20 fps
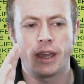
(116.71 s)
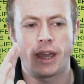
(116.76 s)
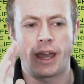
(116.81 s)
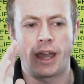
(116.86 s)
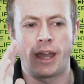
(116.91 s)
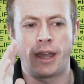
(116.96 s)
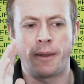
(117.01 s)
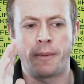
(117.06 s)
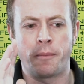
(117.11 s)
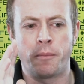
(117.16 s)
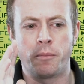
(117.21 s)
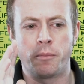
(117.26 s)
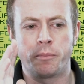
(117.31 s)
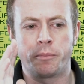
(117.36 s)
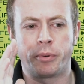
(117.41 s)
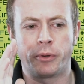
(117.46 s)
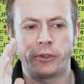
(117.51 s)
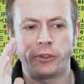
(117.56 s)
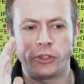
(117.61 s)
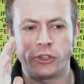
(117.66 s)
Um,
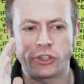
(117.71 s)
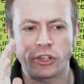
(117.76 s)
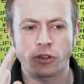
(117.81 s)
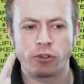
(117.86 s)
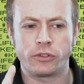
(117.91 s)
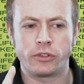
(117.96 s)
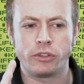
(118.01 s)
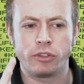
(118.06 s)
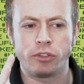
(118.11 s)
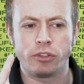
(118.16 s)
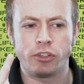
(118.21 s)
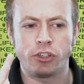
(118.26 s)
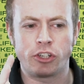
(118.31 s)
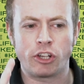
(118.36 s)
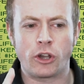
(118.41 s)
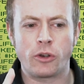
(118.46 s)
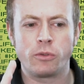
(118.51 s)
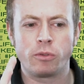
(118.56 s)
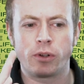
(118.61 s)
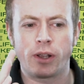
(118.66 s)
but you don't you
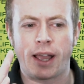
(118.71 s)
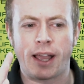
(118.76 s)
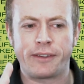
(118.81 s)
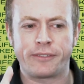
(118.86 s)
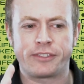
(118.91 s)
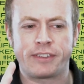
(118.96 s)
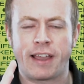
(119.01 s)
don't have